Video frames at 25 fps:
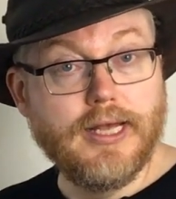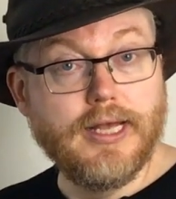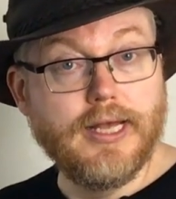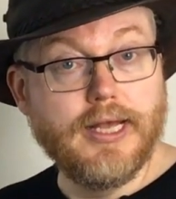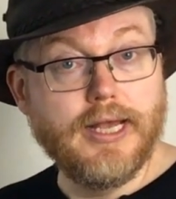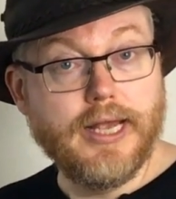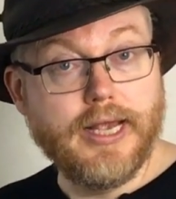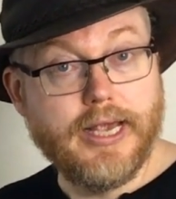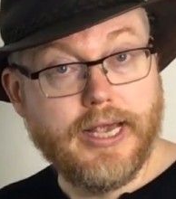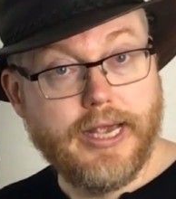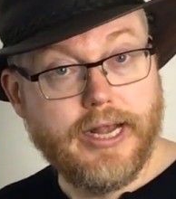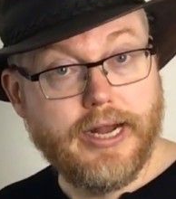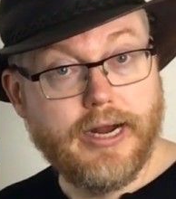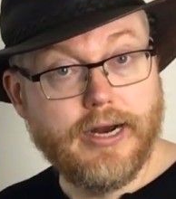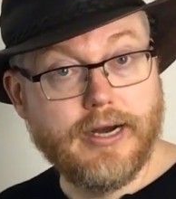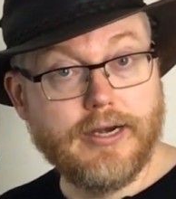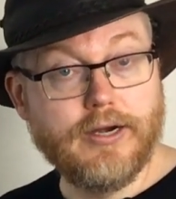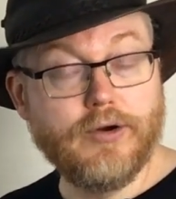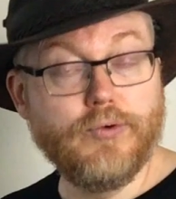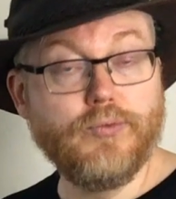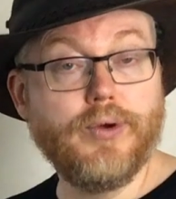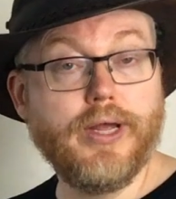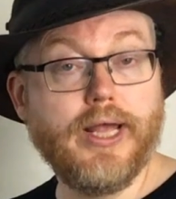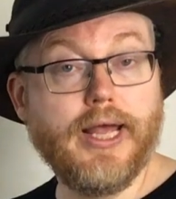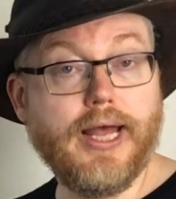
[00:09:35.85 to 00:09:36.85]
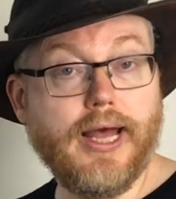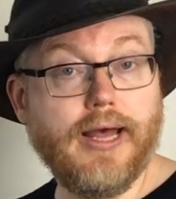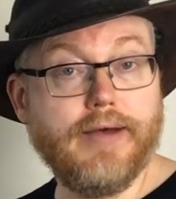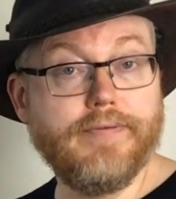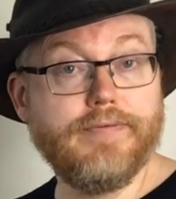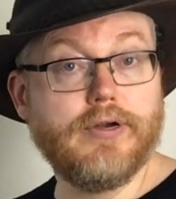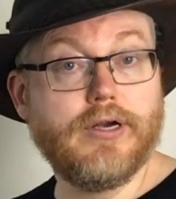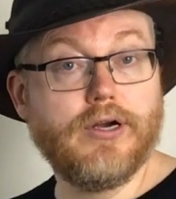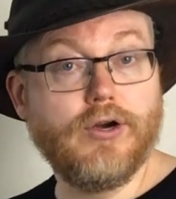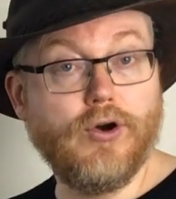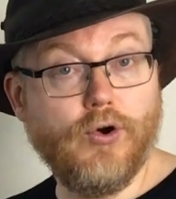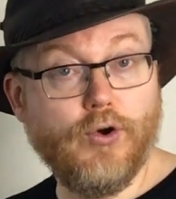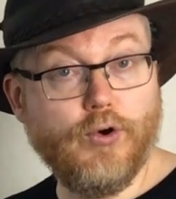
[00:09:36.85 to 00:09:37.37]
Here we have
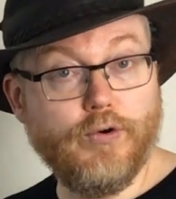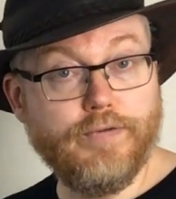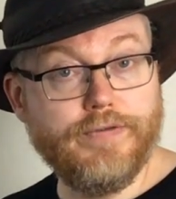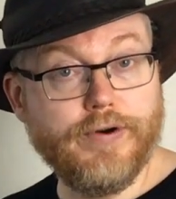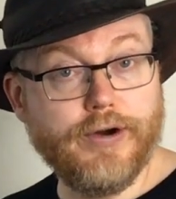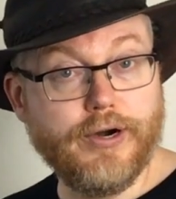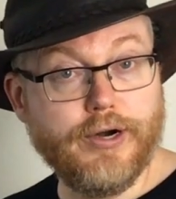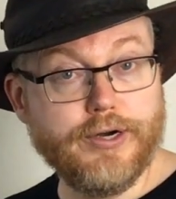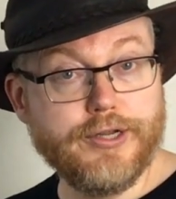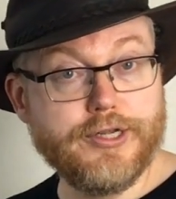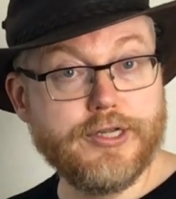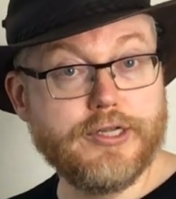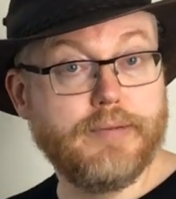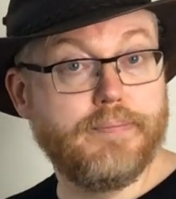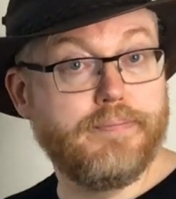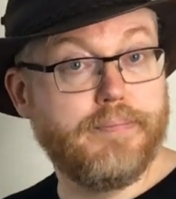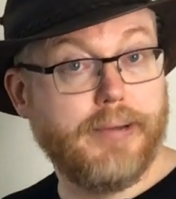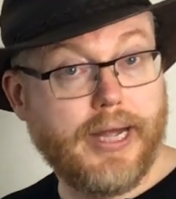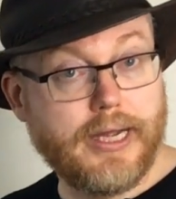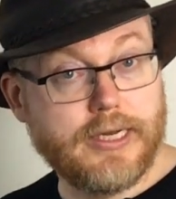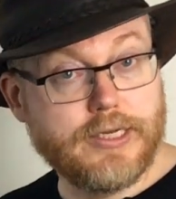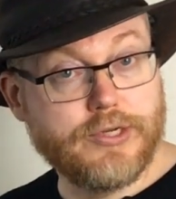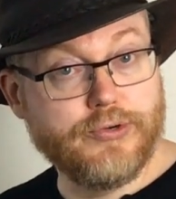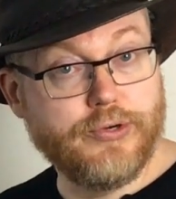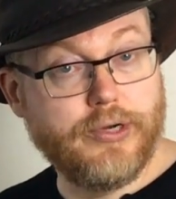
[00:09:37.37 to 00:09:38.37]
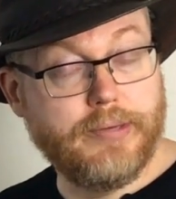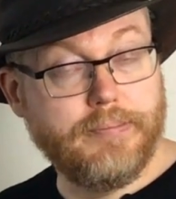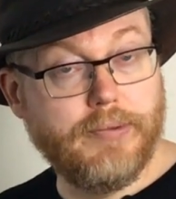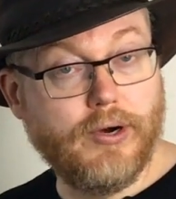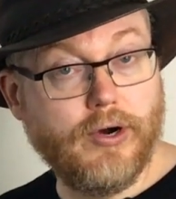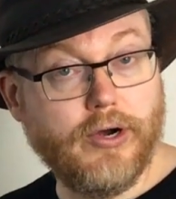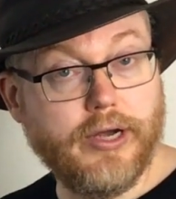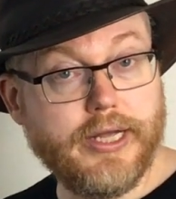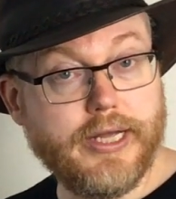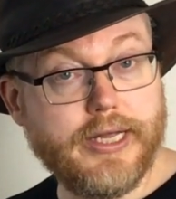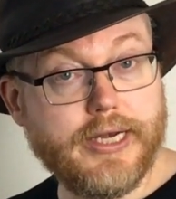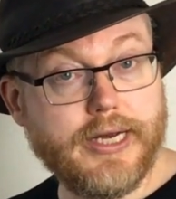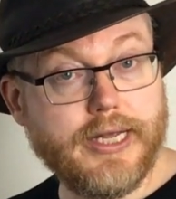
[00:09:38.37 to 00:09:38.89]
covert
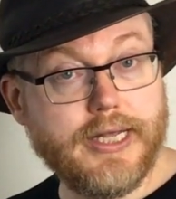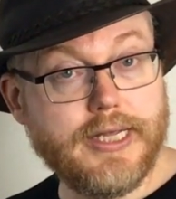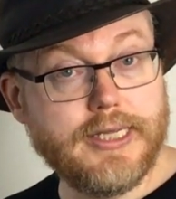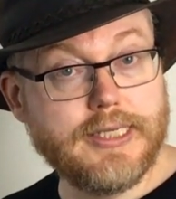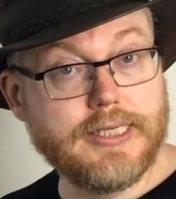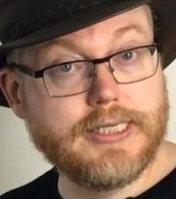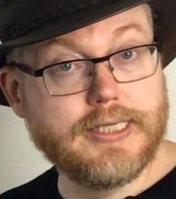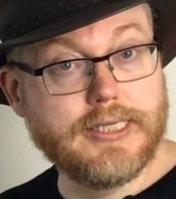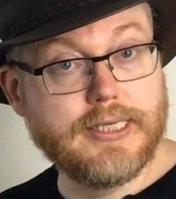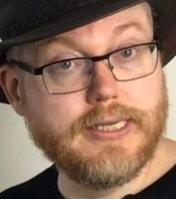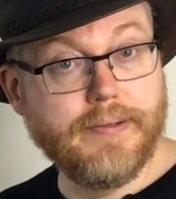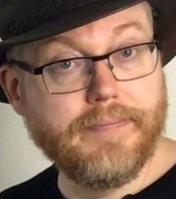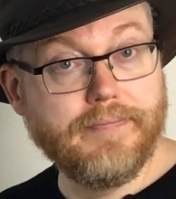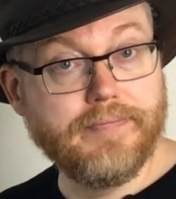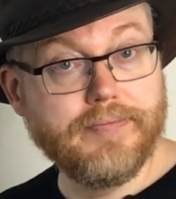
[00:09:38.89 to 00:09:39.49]
patrimoieties,